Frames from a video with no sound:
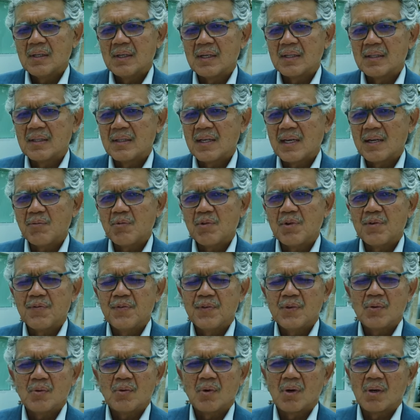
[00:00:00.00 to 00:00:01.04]
And they
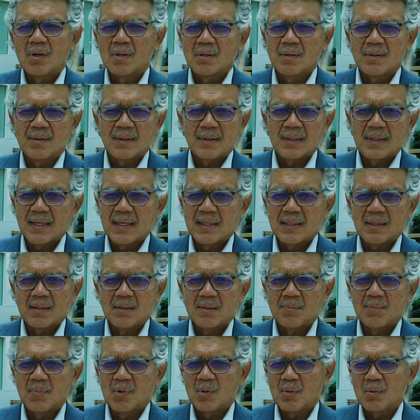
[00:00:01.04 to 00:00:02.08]
review all of the
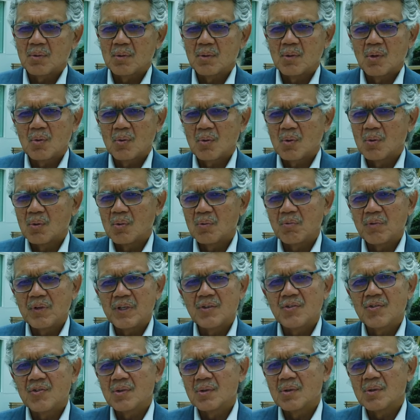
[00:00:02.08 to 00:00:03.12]
data, both local,
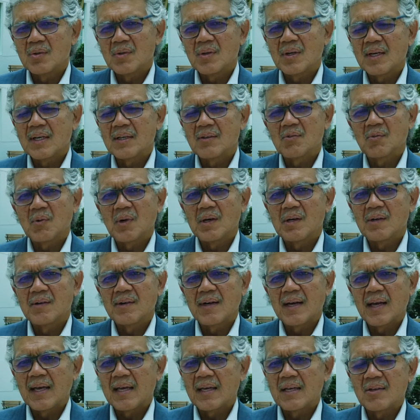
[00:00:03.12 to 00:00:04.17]
regional, as well
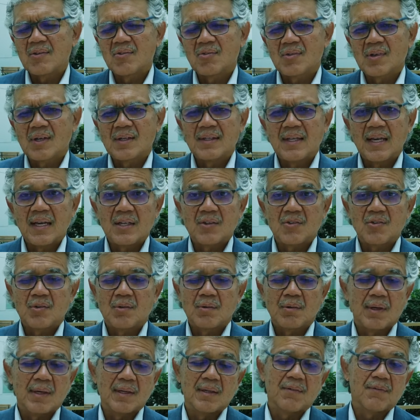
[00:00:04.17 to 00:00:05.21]
as uh,
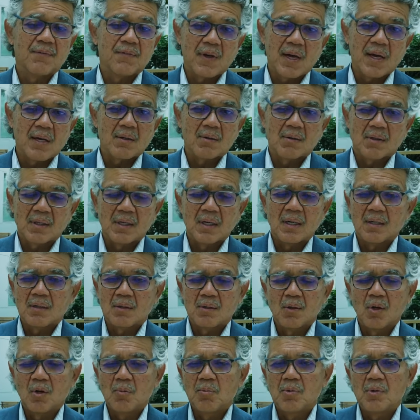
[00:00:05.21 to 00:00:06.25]
national, and in fact, uh,
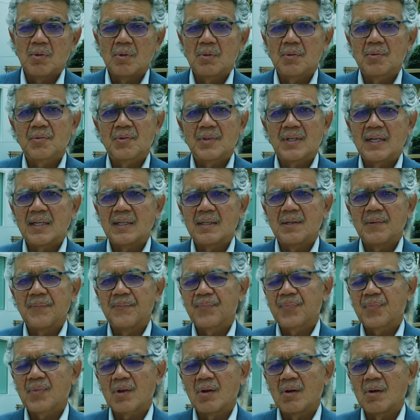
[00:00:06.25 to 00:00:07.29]
global data
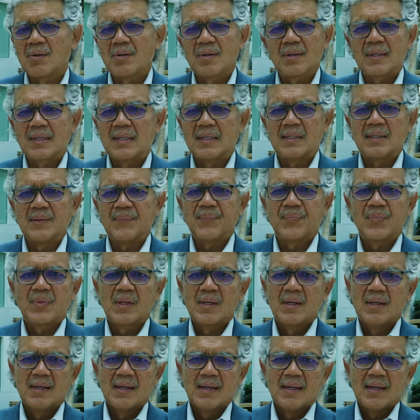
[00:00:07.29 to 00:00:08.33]
all the time.
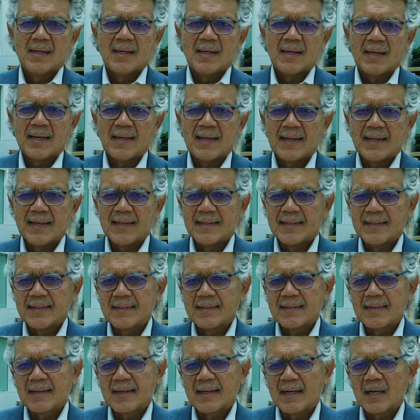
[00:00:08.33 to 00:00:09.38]

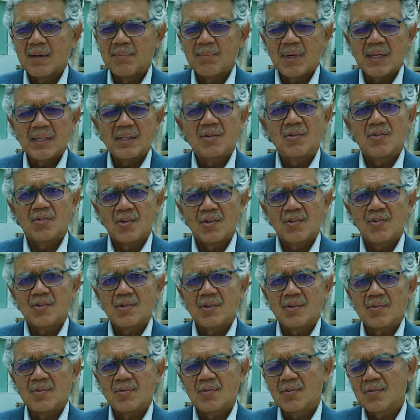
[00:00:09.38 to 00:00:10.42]
And uh, make
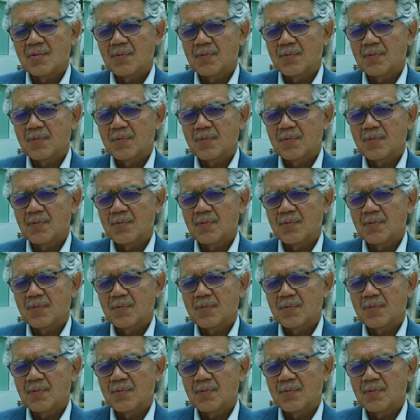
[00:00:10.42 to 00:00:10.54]
decisions